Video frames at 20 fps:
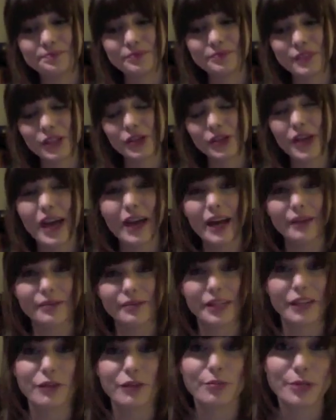yeah,
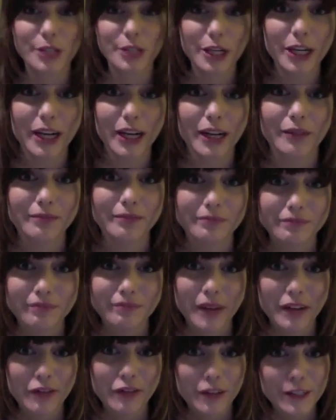David Peterka,
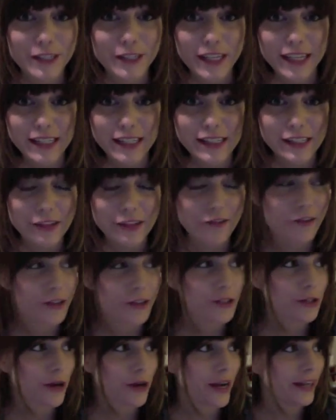my first kiss in
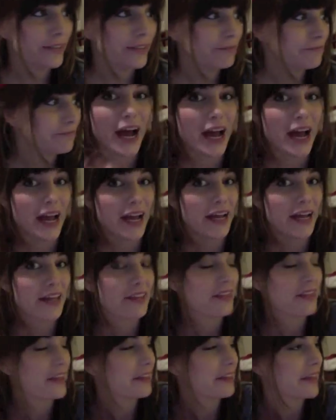first grade. I
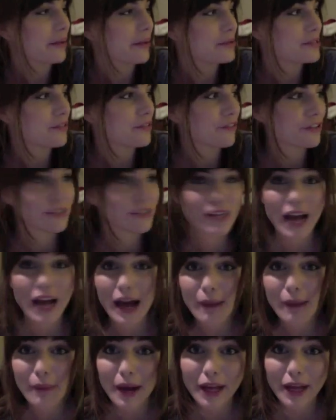think that was the first
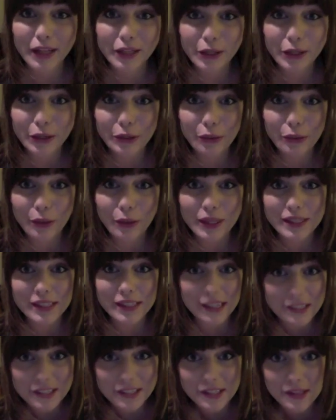time I learned what
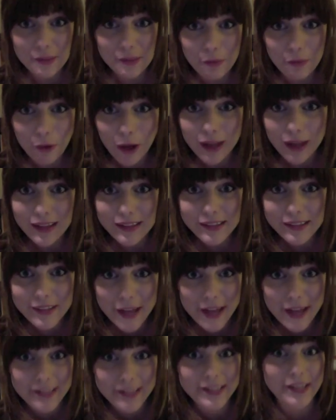sexism was
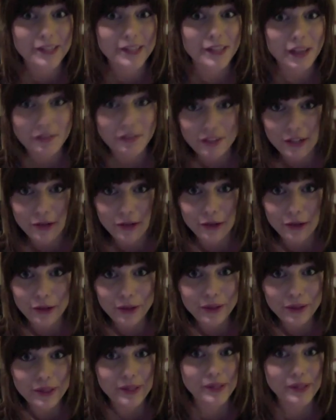as a
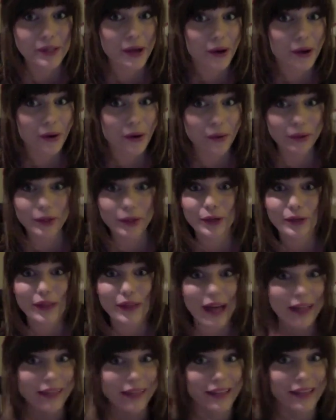7-year-old, so learned
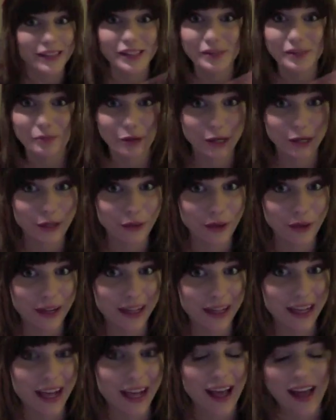that lesson pretty
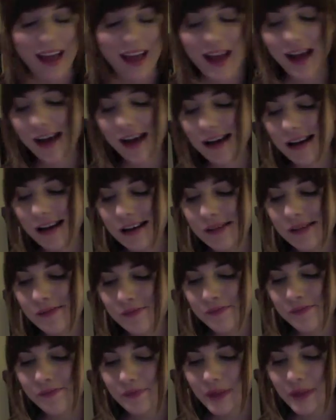quick.
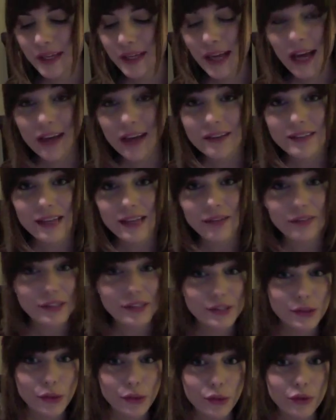But yeah,
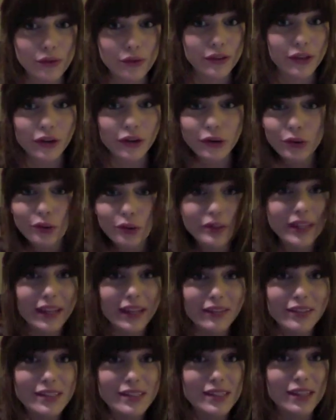David's cool. You're cool,
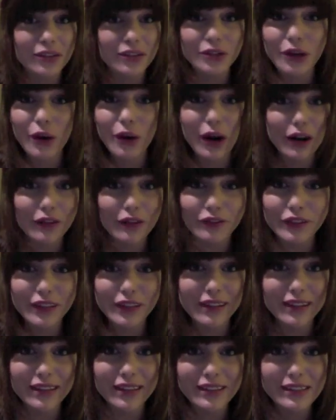David, still. No hard
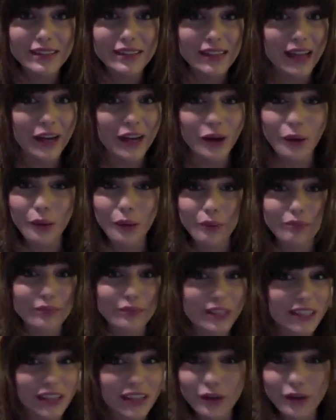feelings. I know,
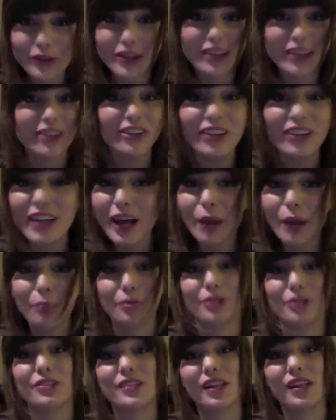you couldn't
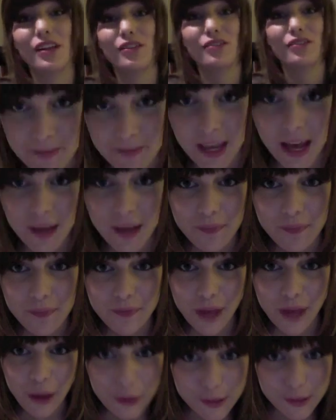help yourself. Yeah,
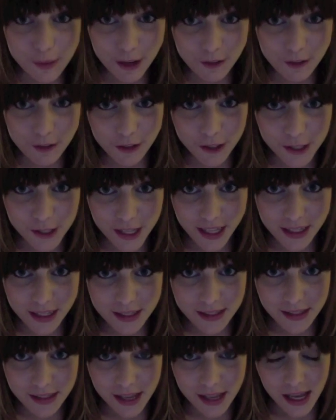that was my first
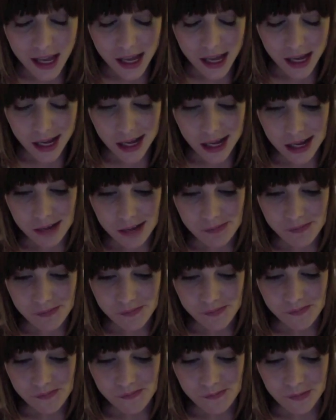kiss. 7
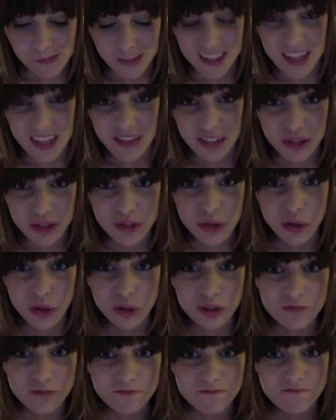years
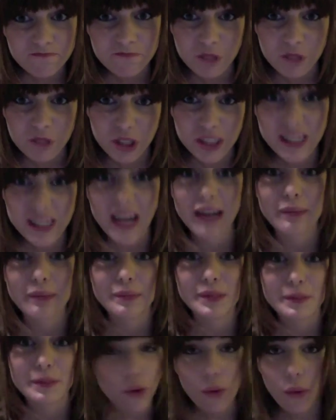old. Good
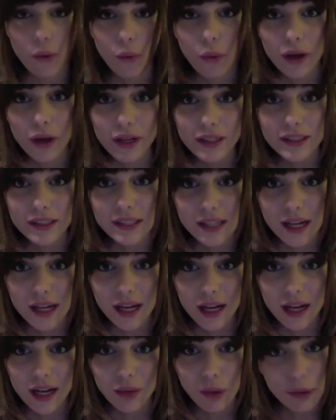times.
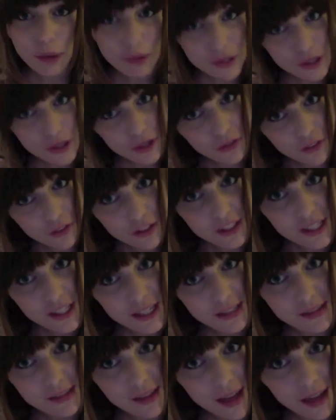What was your first
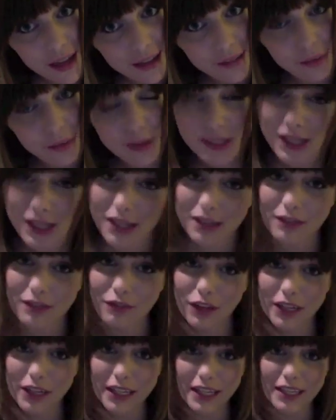kiss like? Was it
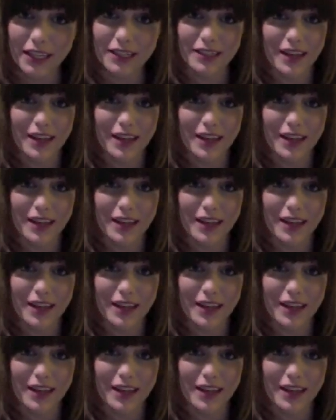funny? Did it